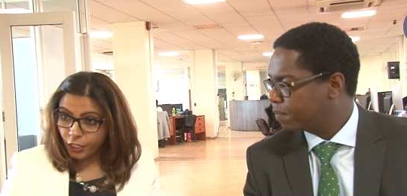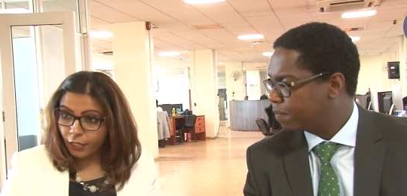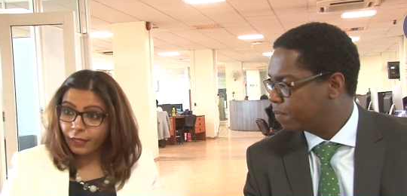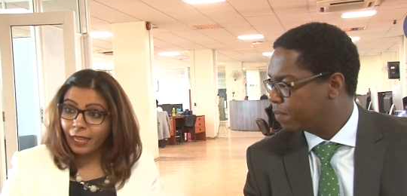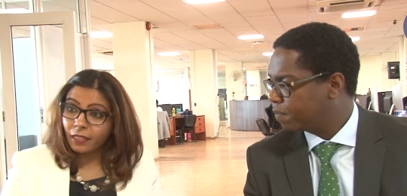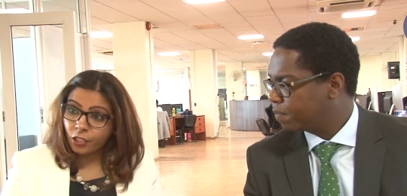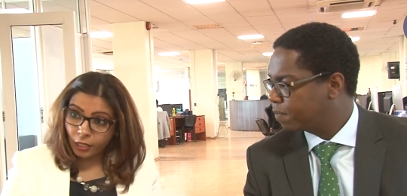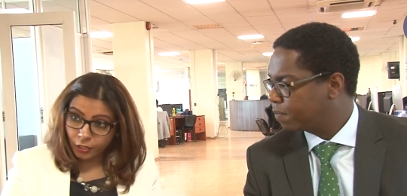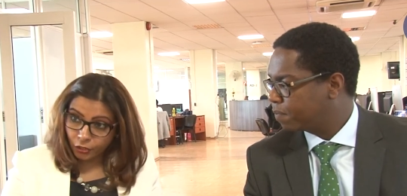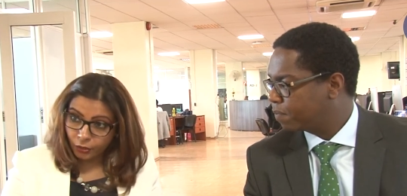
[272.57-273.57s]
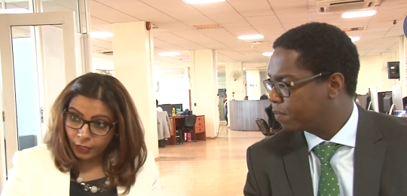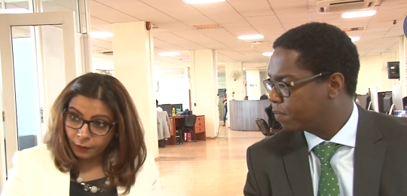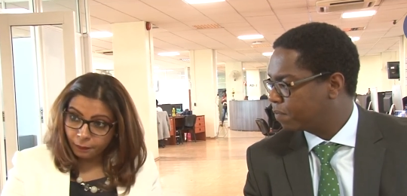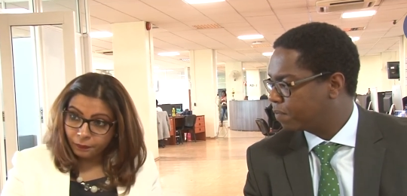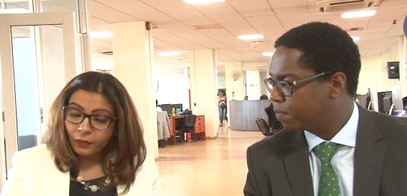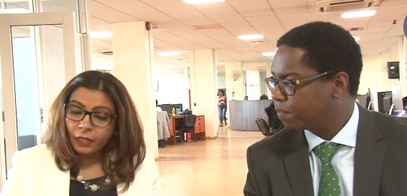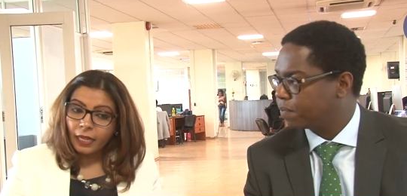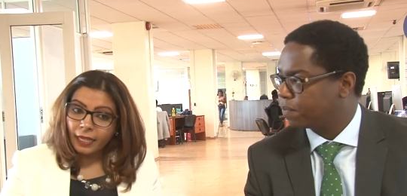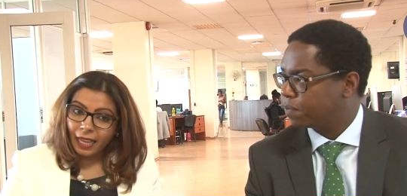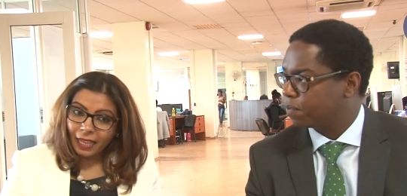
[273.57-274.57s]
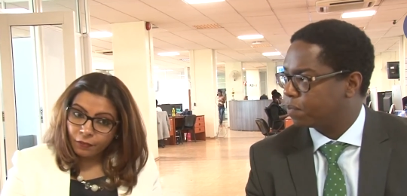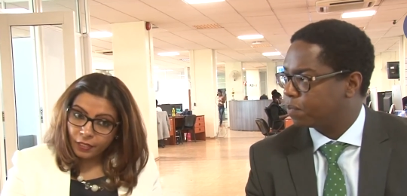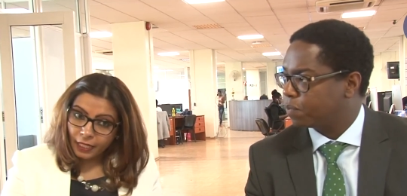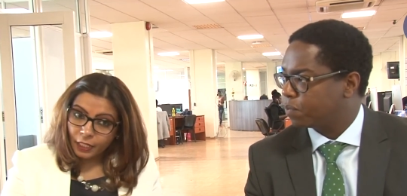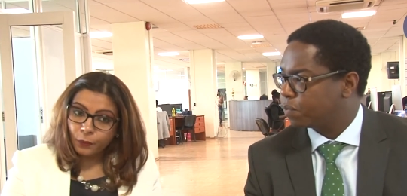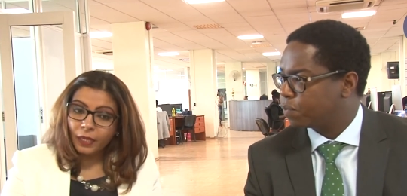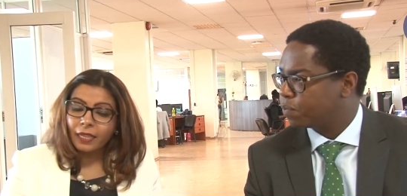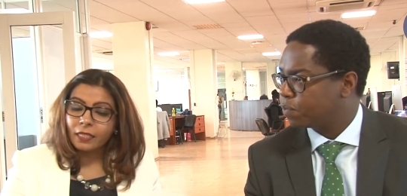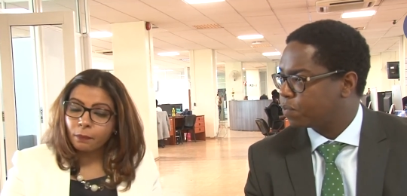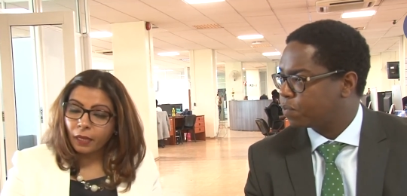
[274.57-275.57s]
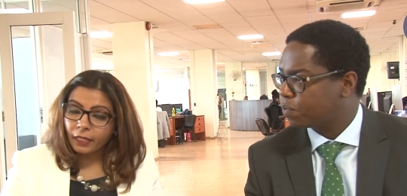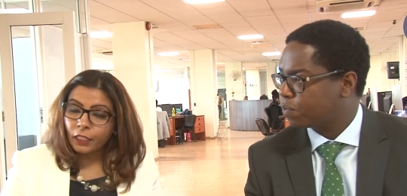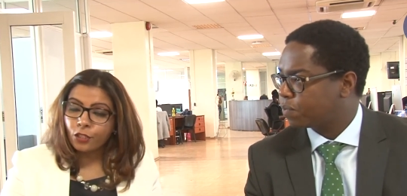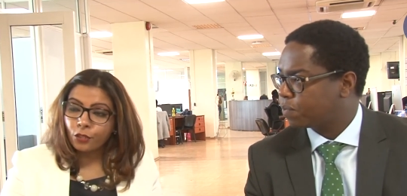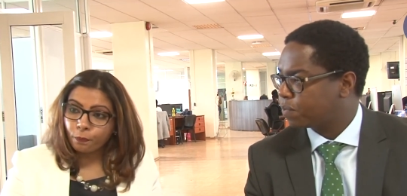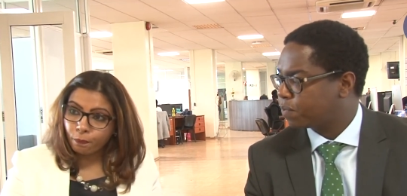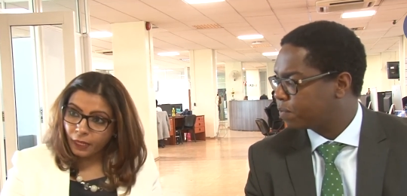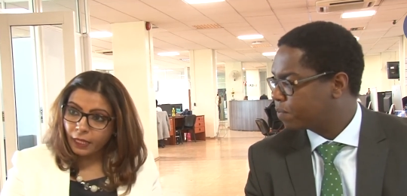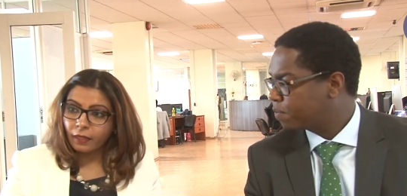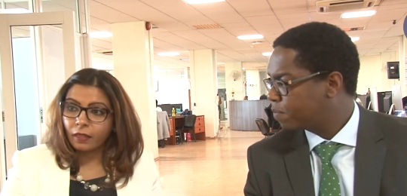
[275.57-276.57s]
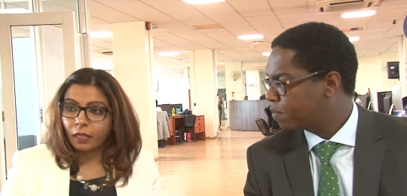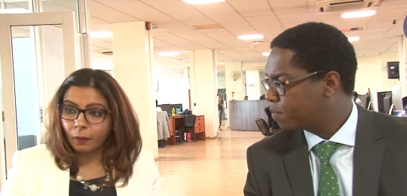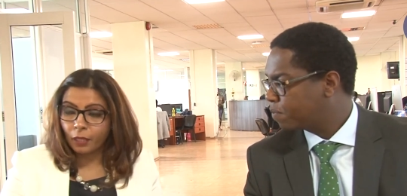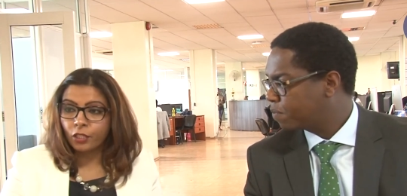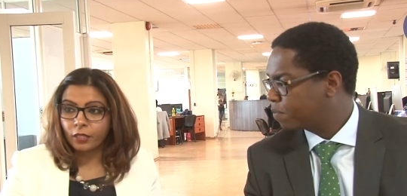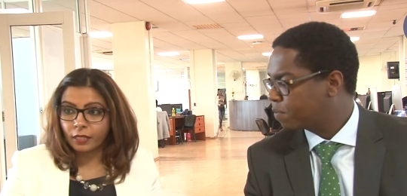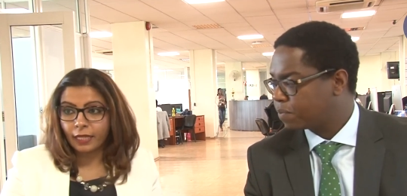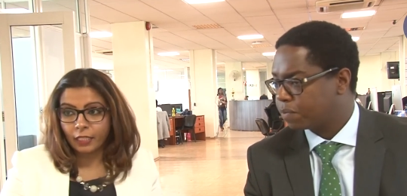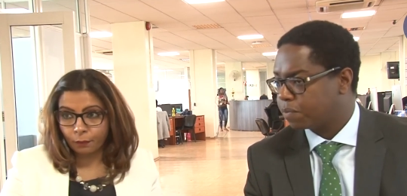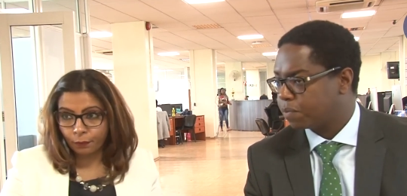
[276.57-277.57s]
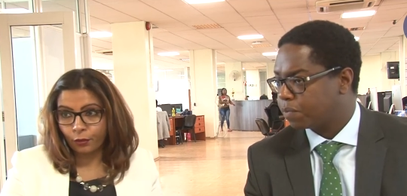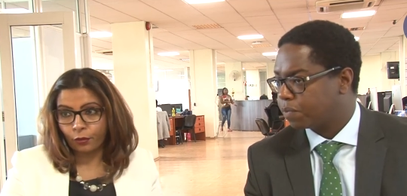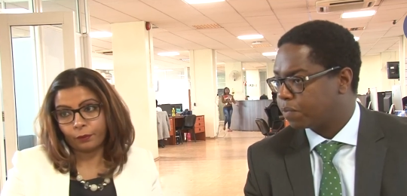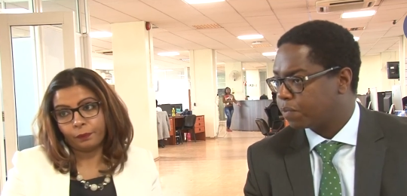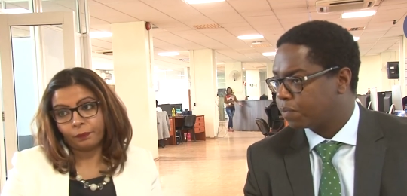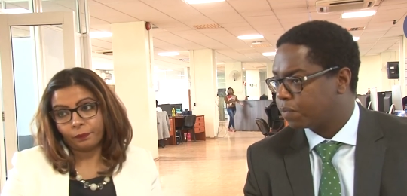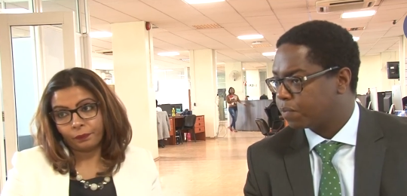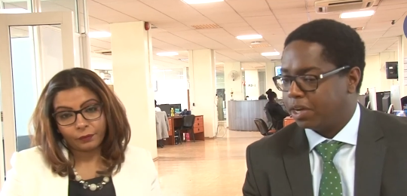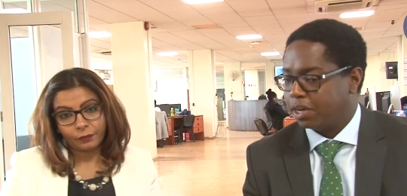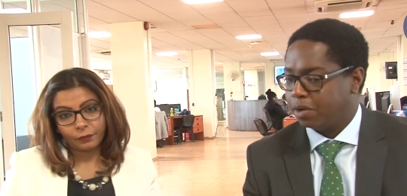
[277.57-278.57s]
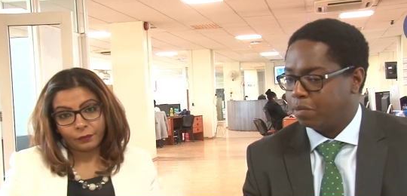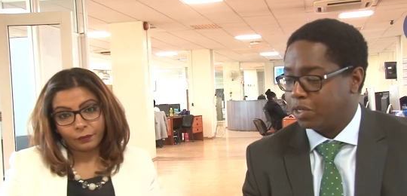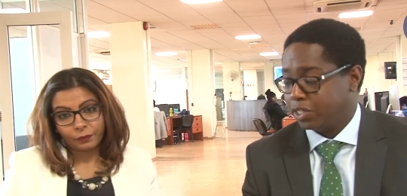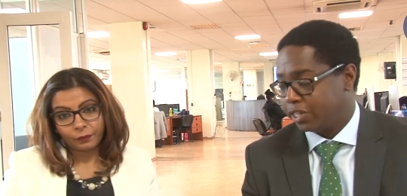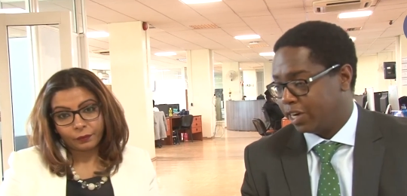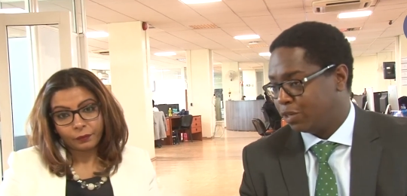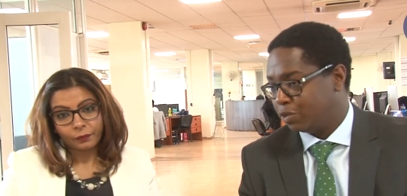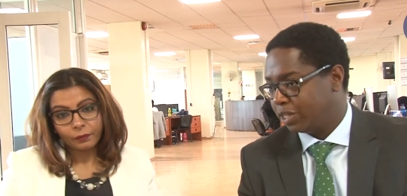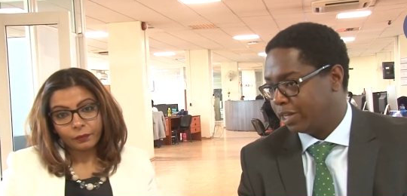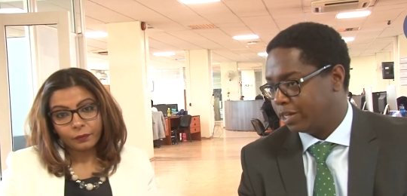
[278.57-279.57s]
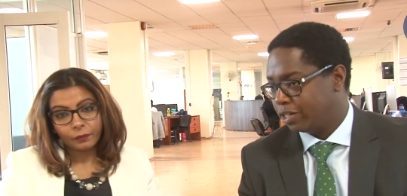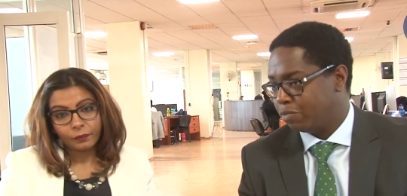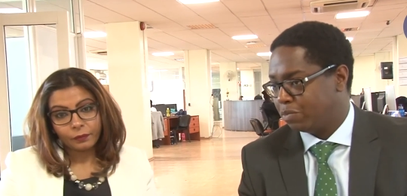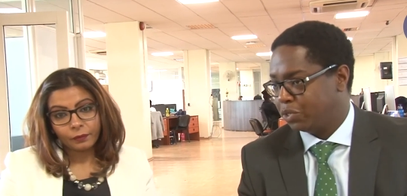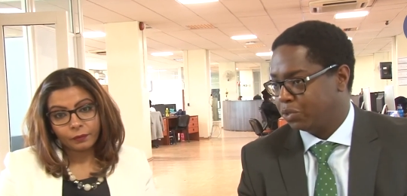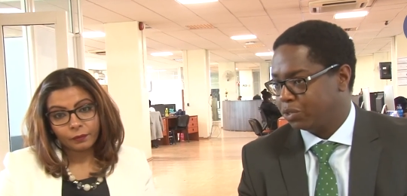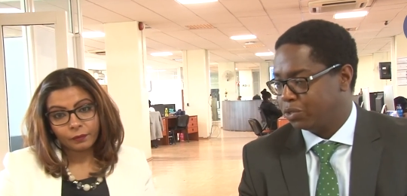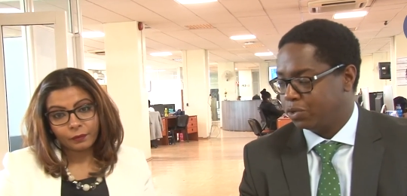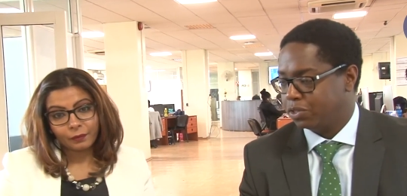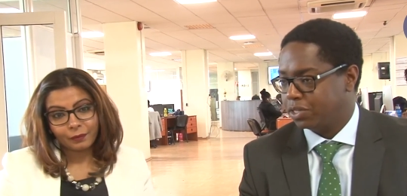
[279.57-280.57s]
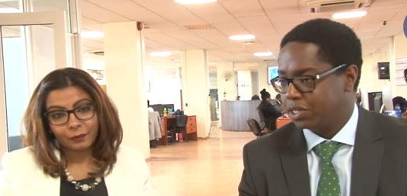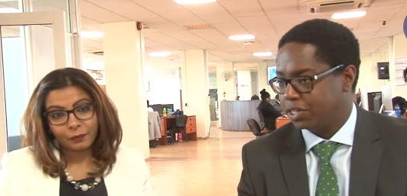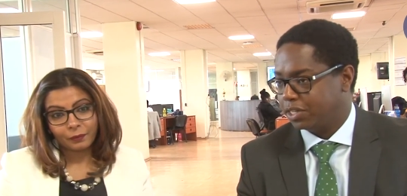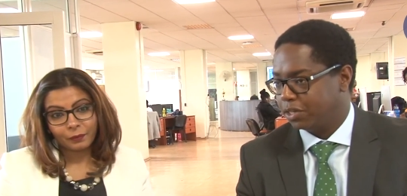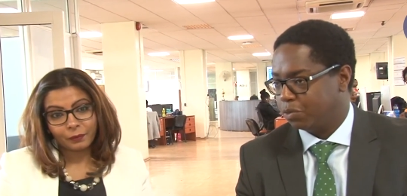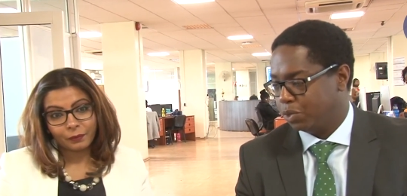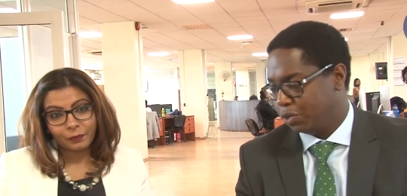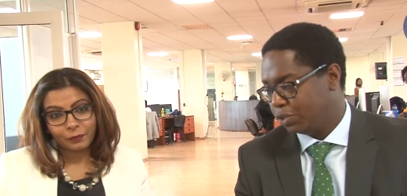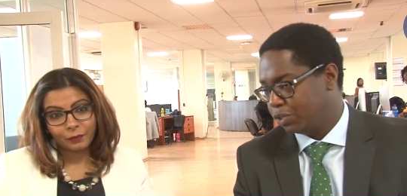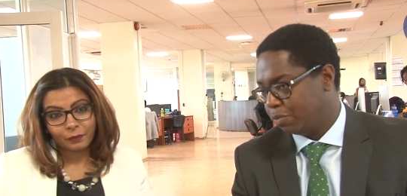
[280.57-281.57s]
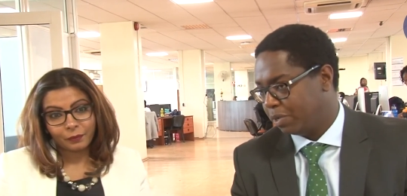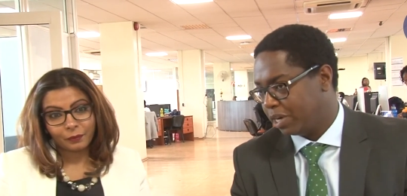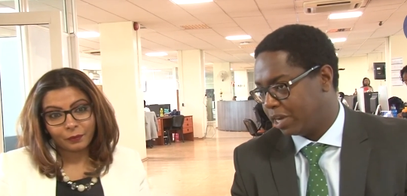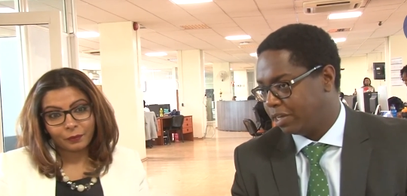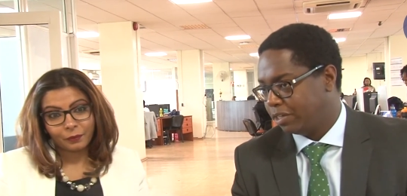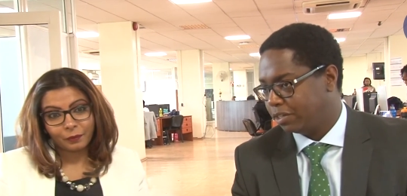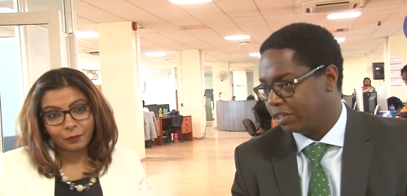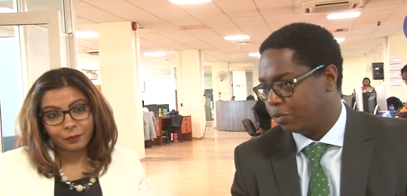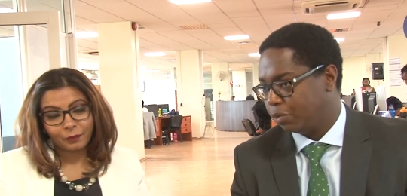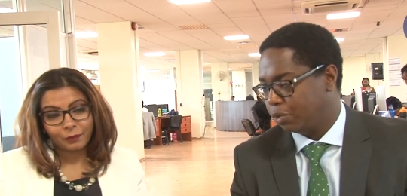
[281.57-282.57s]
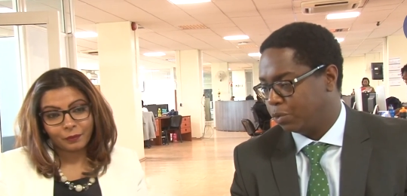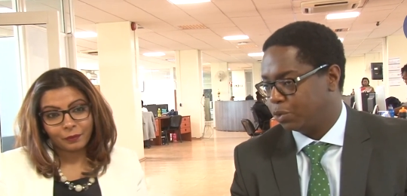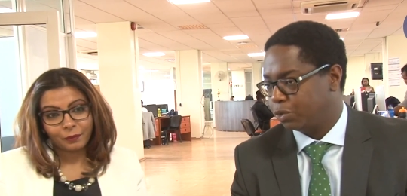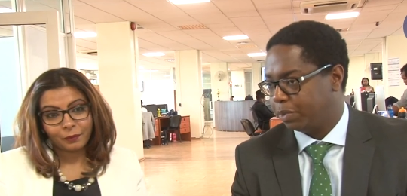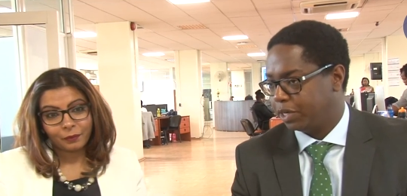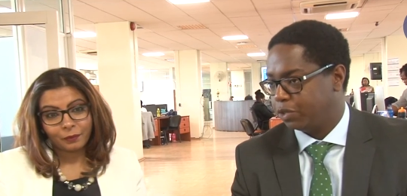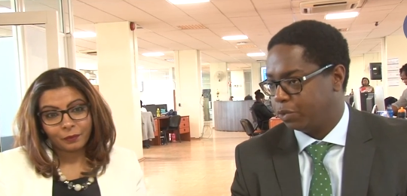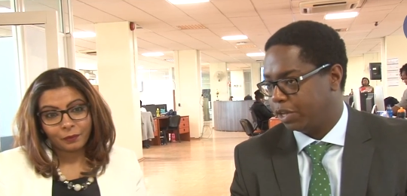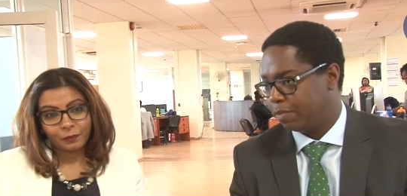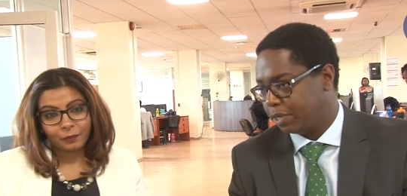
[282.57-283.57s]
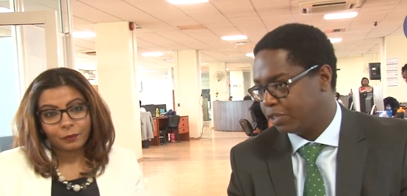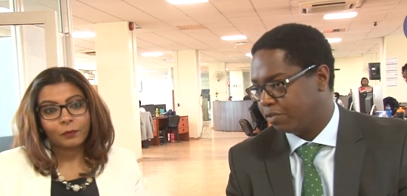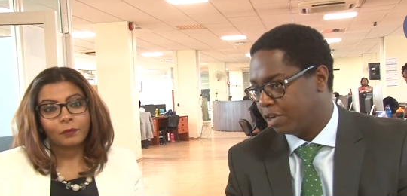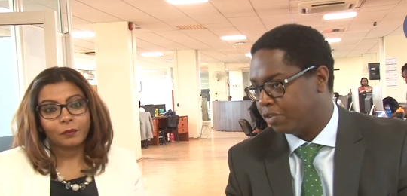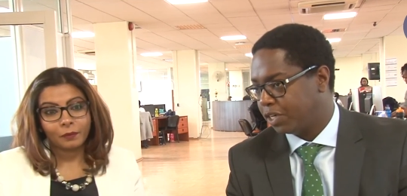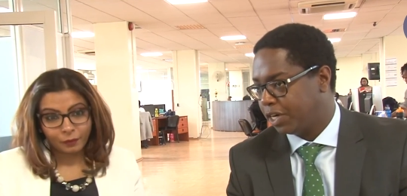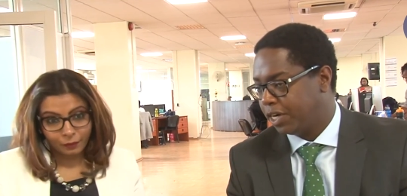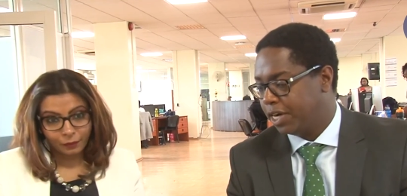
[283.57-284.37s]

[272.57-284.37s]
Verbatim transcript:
Speaker 1: Sharing, and the TransUnion. And after that, we aspire to be the commercial sector bureau.
Speaker 2: Um, I'd just like to say that our ambitions don't will not stop in Kenya, that we look to spread to other parts of Africa